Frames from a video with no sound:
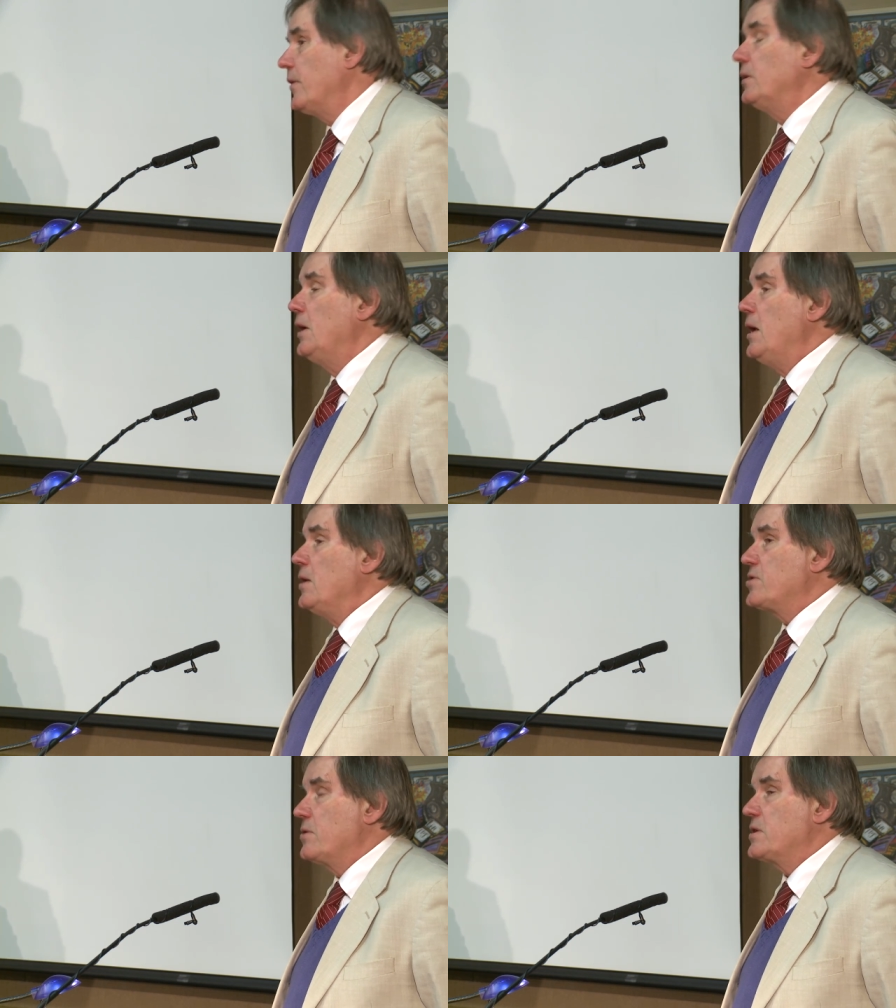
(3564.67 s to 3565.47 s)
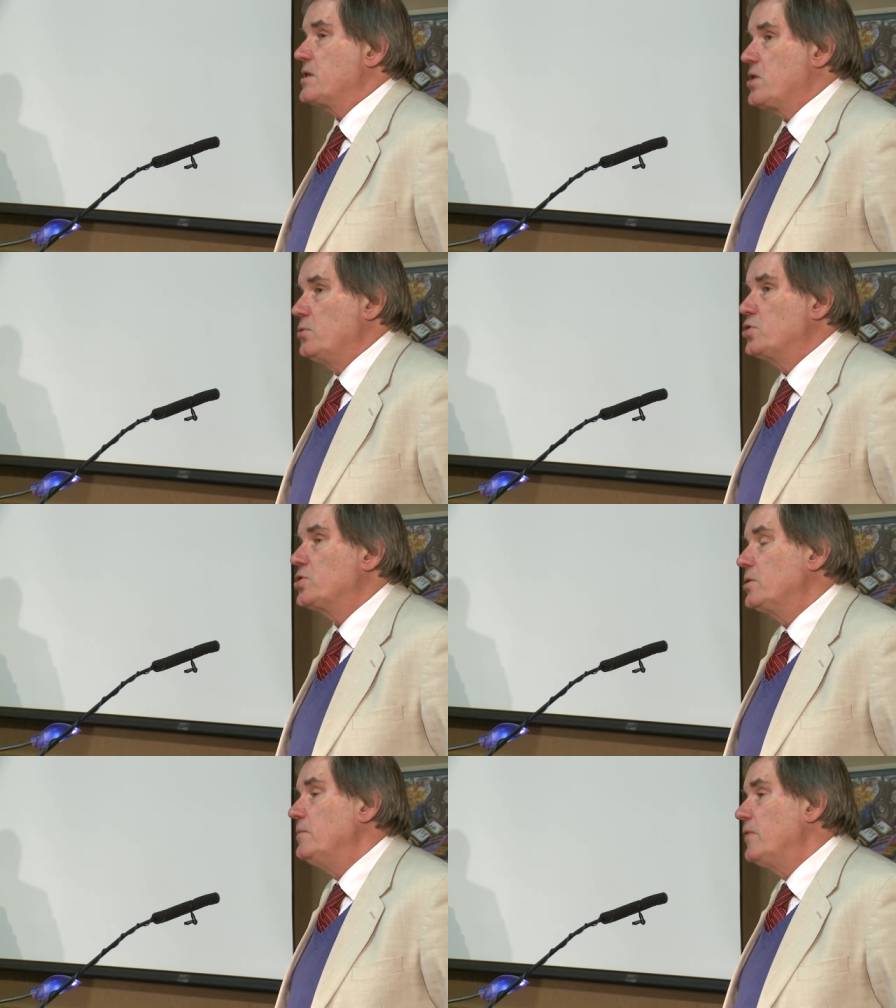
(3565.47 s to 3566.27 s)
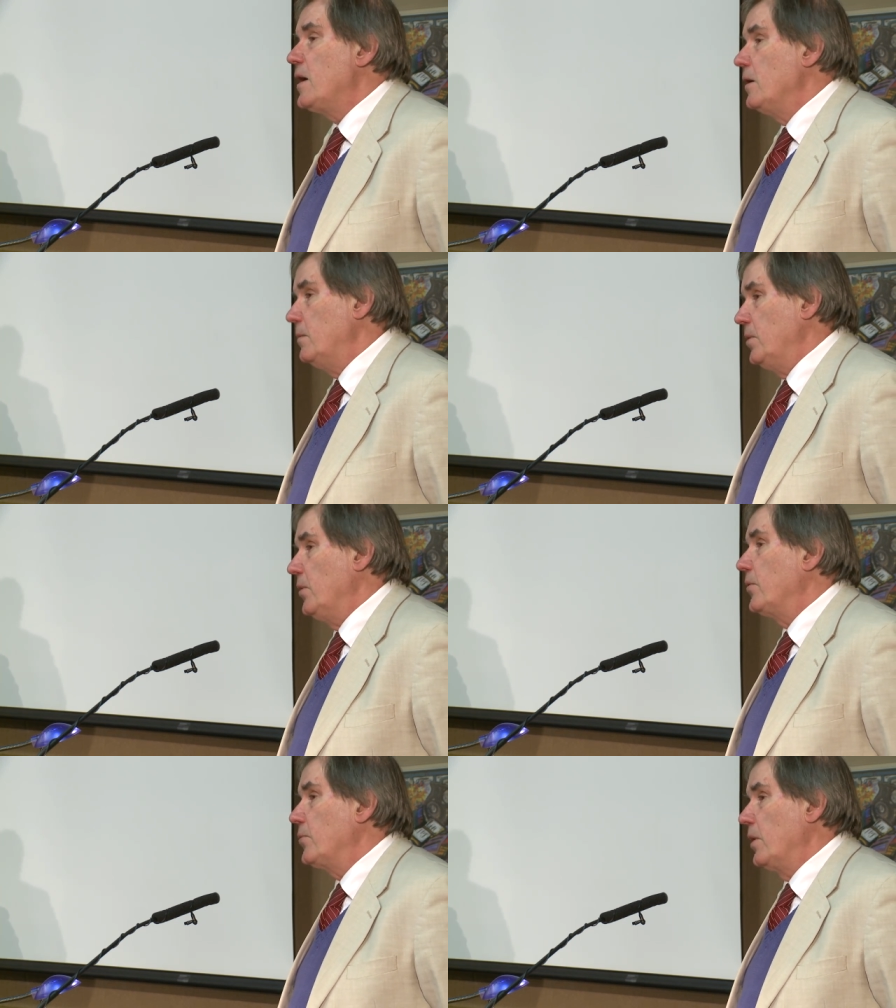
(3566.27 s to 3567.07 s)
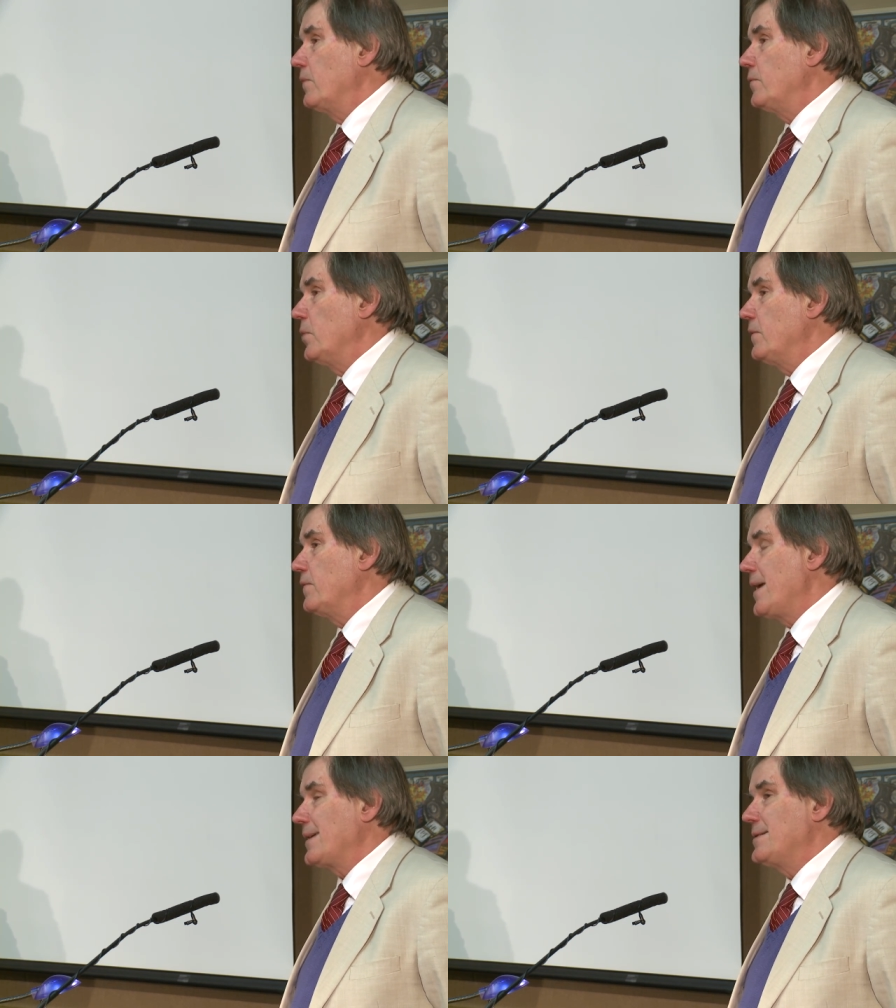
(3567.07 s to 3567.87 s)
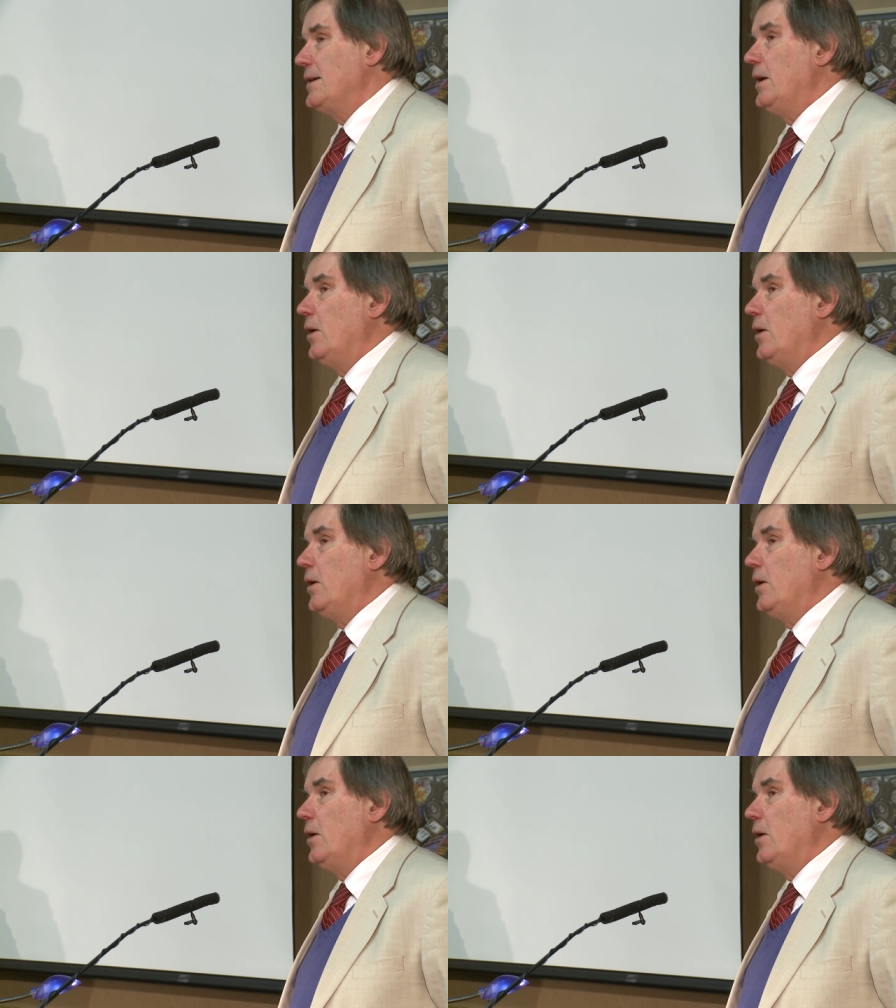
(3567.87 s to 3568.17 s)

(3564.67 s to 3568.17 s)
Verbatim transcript: So, so the social environment will, will affect